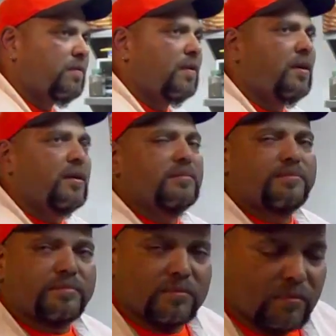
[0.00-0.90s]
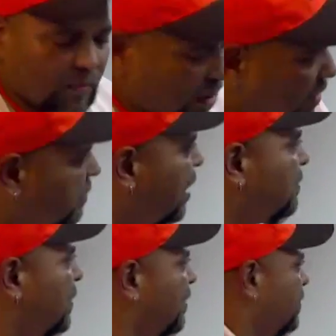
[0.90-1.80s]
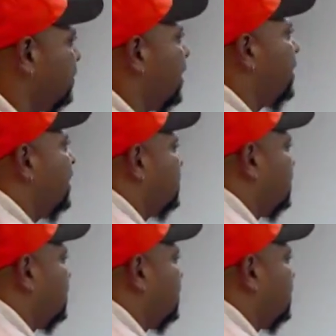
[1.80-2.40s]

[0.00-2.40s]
uh, so far, i have been riding